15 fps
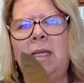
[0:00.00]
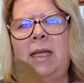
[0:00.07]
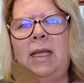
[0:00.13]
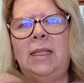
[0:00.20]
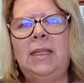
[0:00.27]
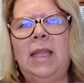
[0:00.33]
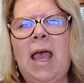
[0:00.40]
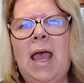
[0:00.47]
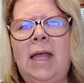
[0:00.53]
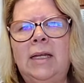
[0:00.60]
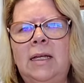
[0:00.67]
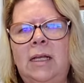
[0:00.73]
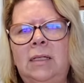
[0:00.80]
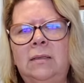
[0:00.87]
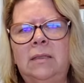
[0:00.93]

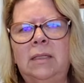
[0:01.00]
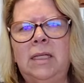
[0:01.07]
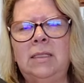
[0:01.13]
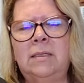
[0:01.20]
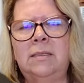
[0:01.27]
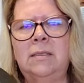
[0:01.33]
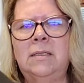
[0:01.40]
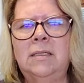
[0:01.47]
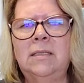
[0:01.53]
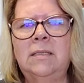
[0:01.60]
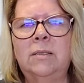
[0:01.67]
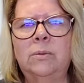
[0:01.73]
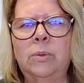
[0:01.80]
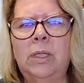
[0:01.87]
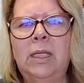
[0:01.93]
this
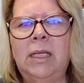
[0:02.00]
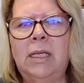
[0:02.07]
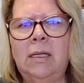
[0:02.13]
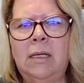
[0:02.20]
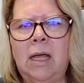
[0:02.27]
is really